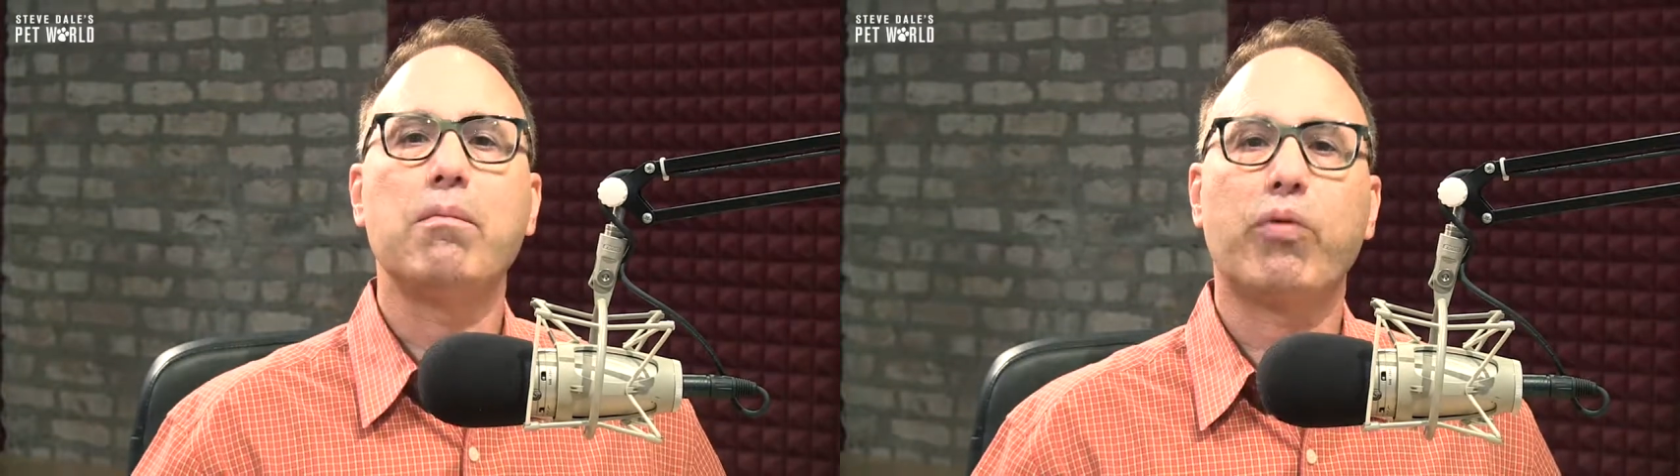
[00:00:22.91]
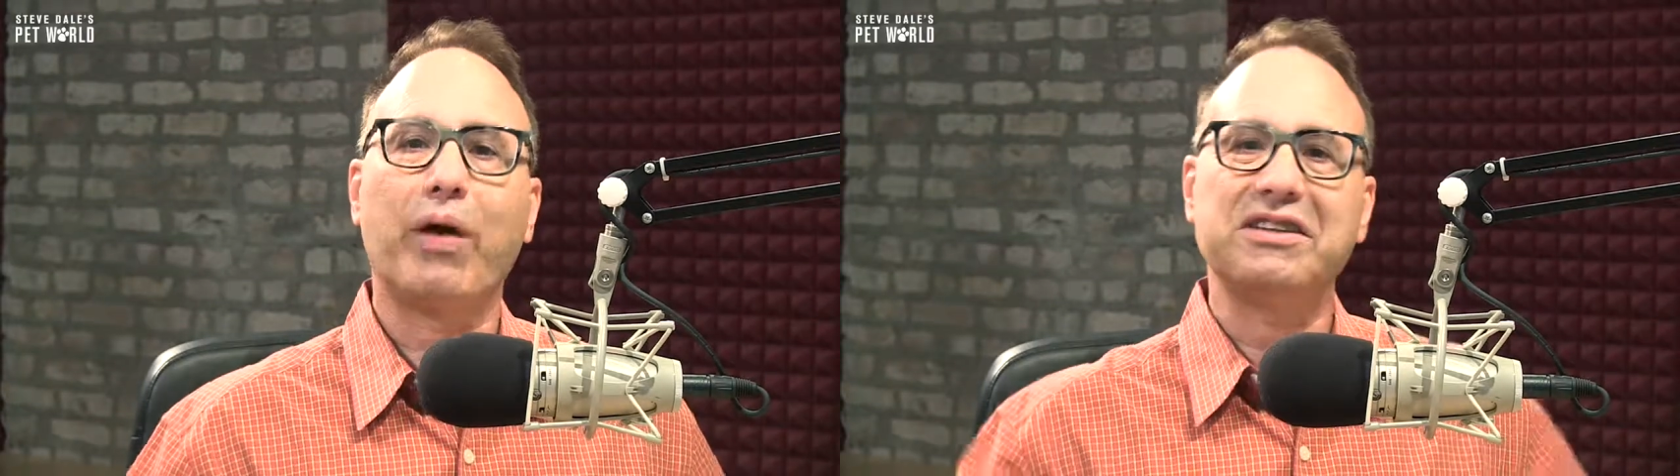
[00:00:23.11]

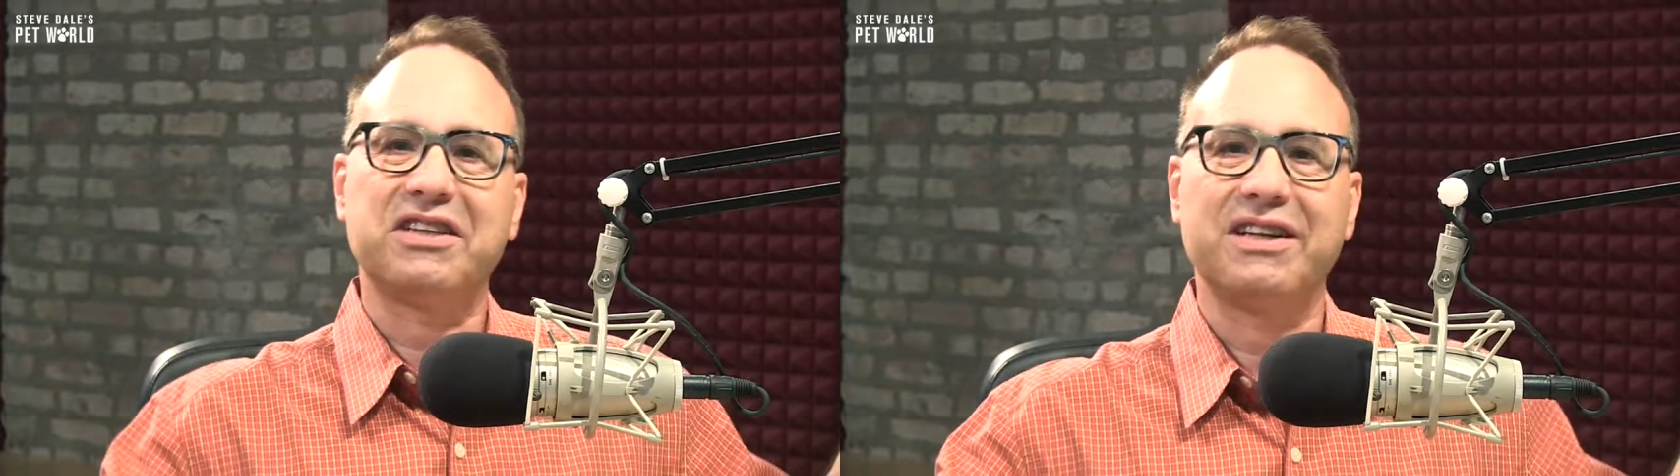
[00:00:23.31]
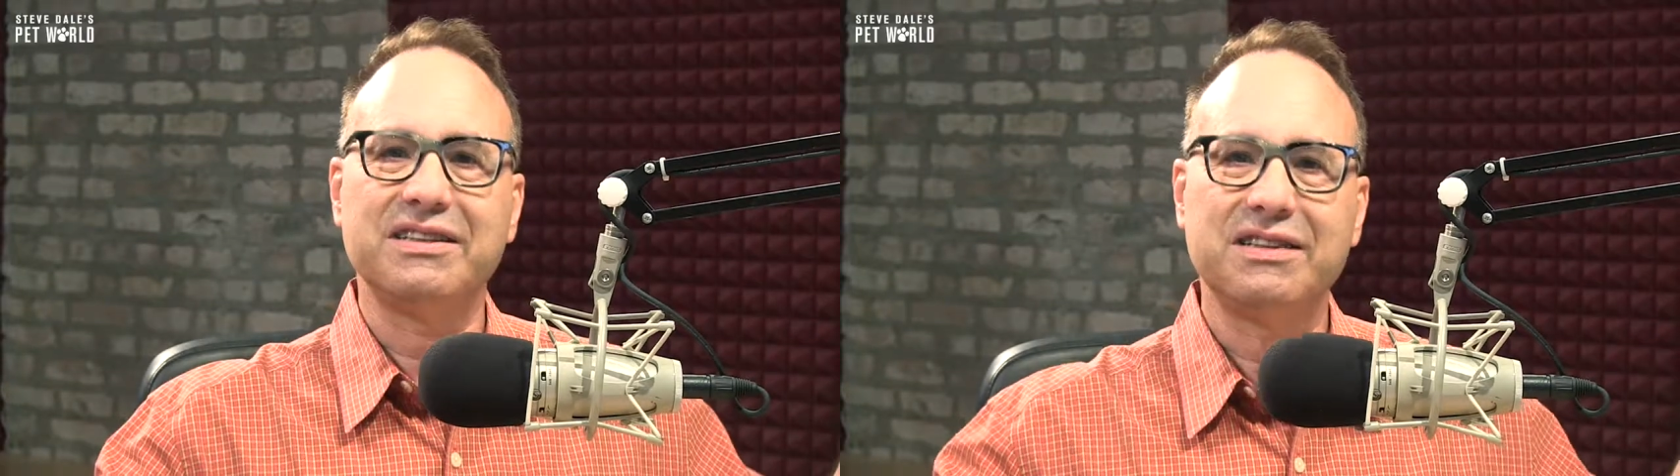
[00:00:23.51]

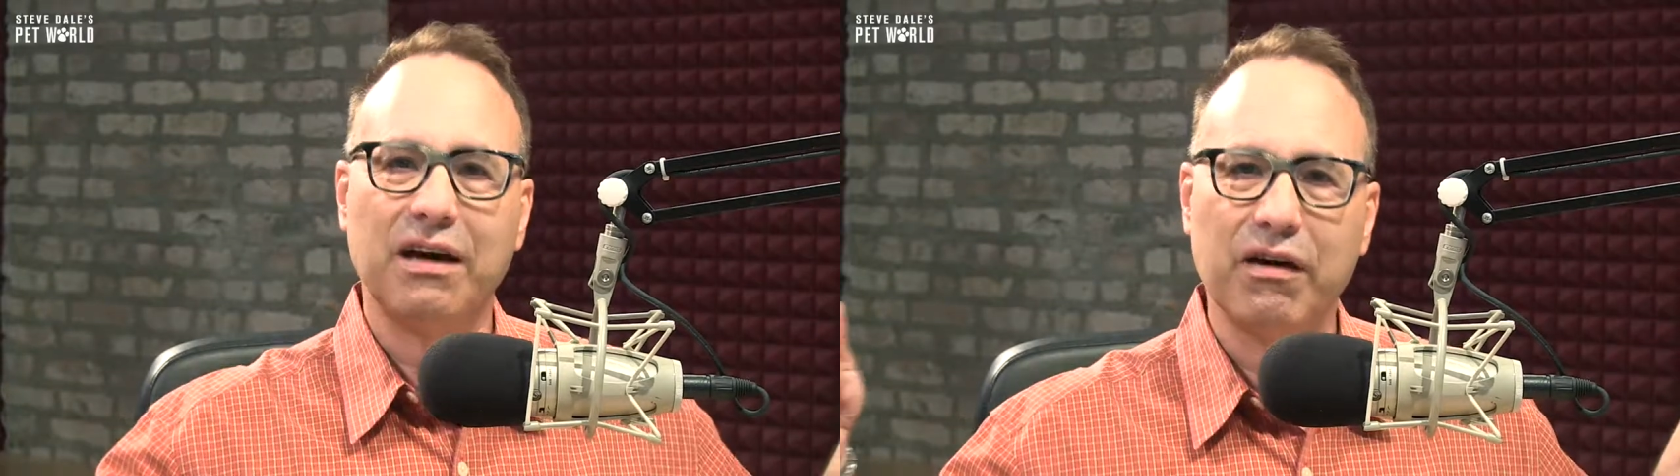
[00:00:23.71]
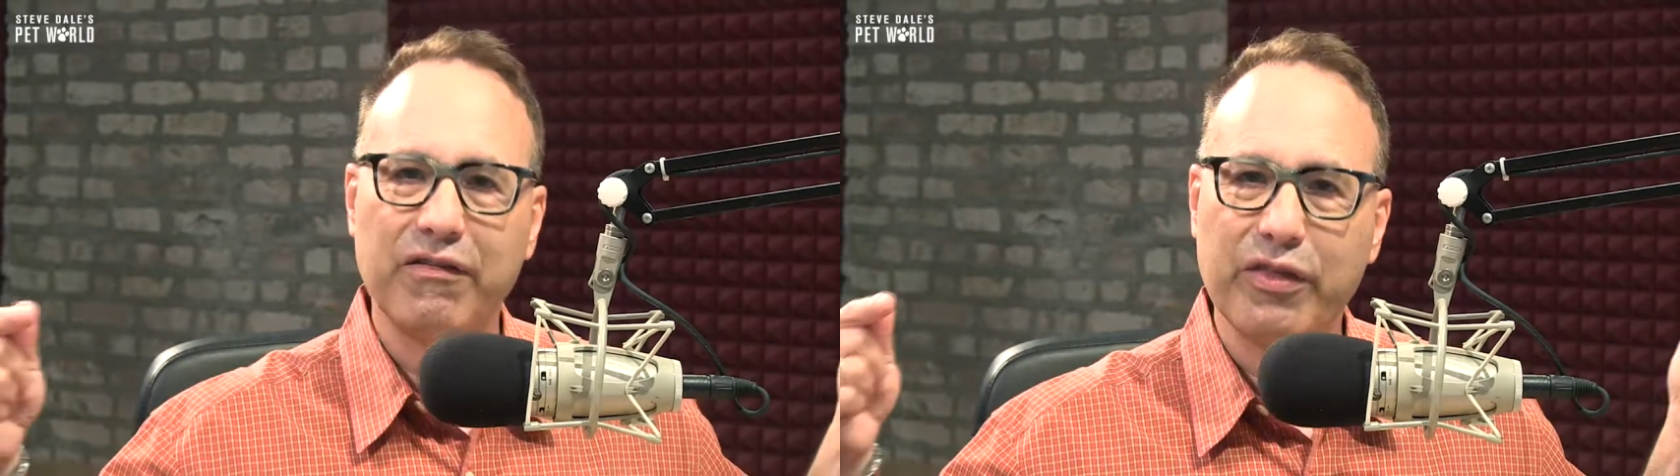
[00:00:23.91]
president
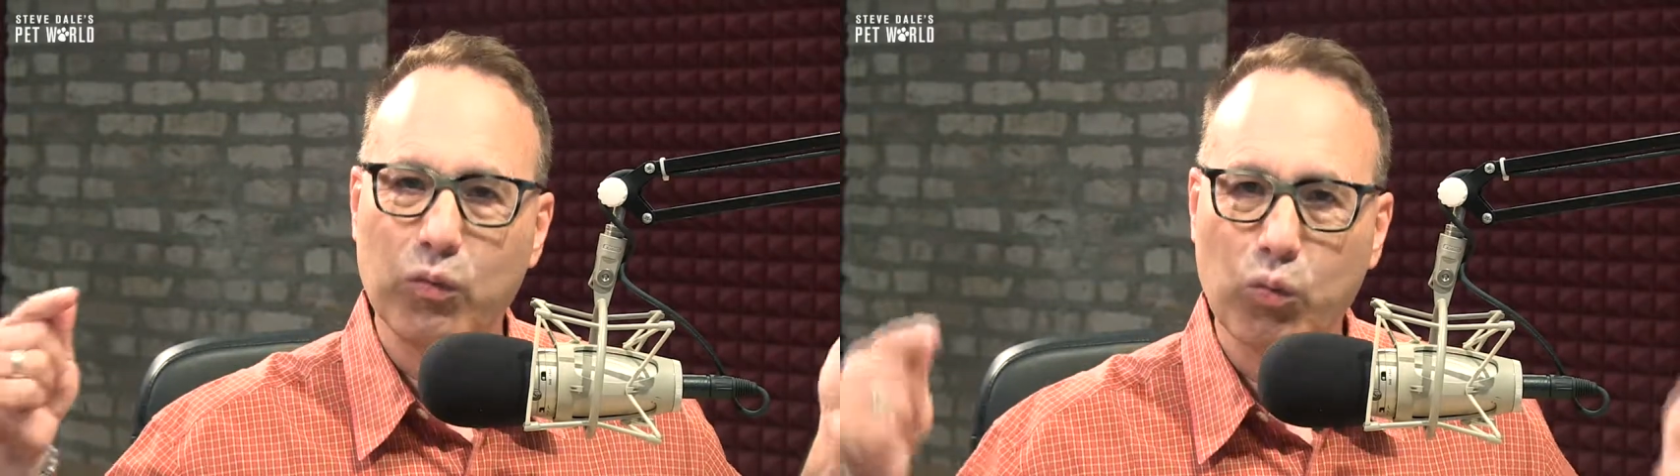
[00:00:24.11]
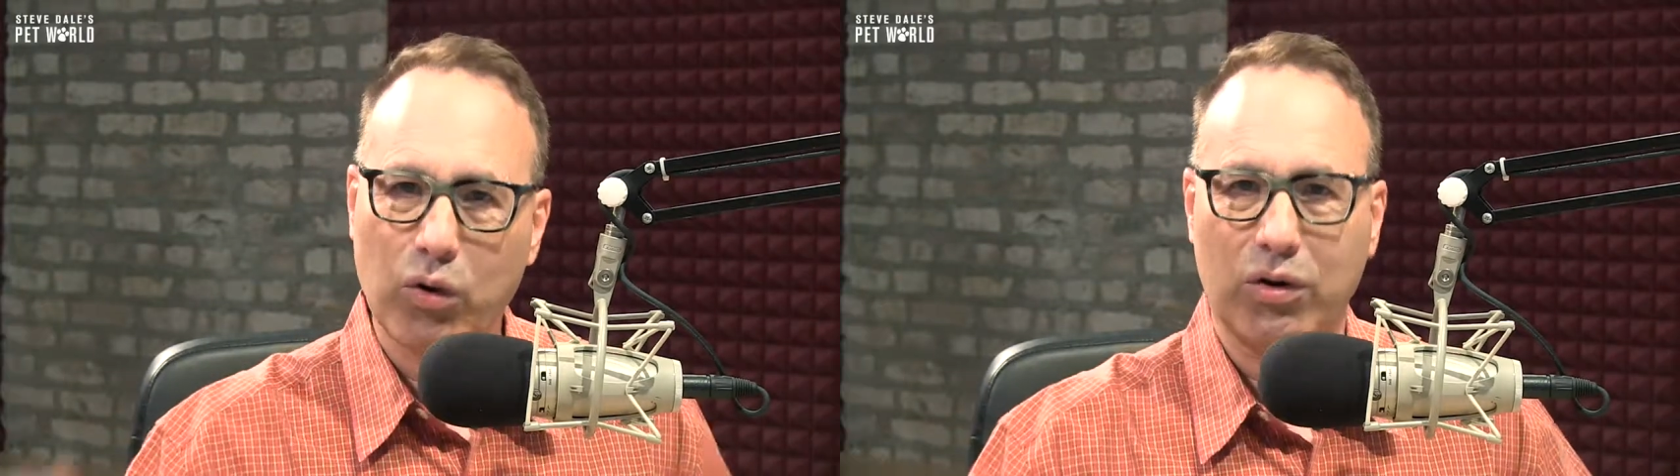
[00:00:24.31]
of the
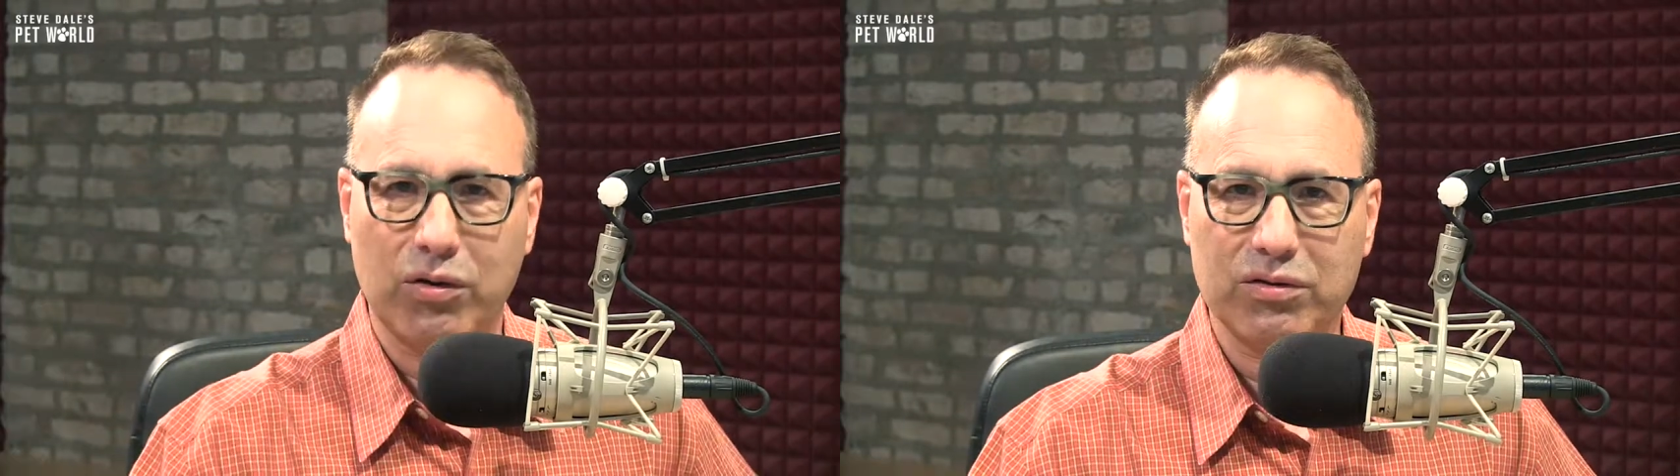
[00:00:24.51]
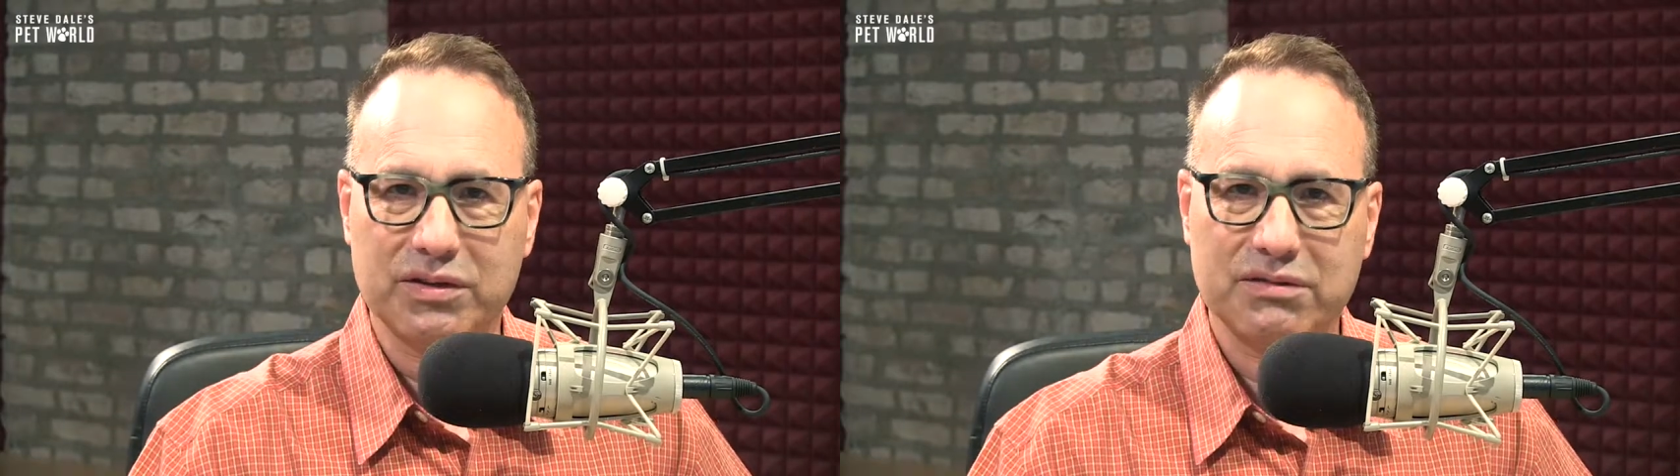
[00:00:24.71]

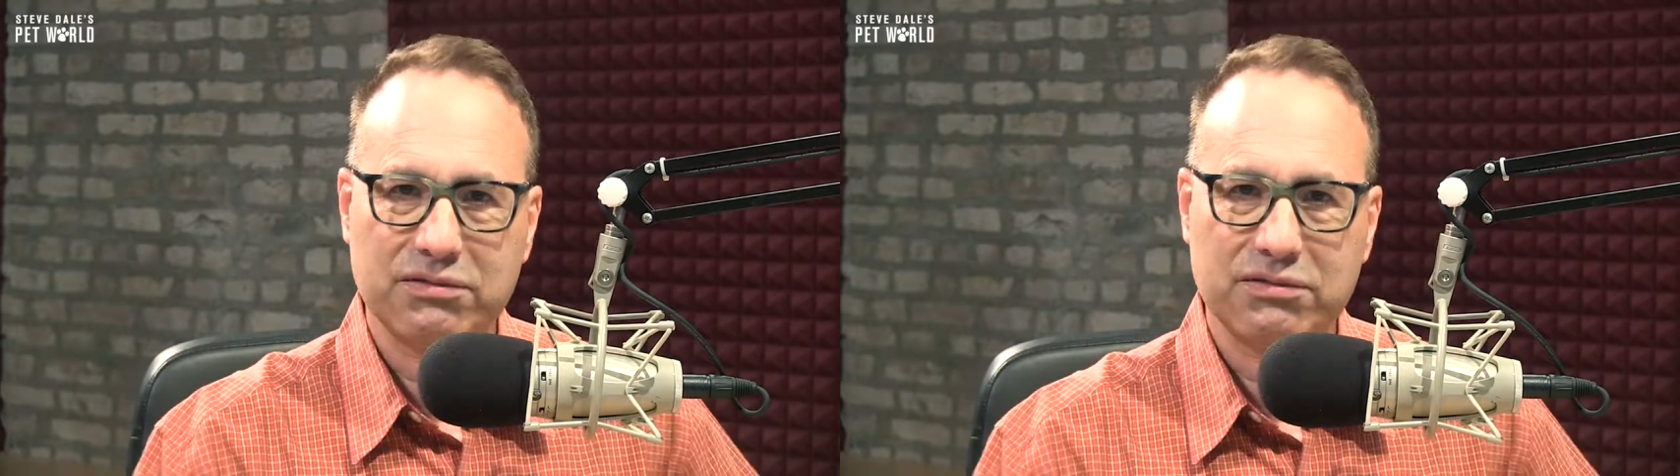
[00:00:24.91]
world,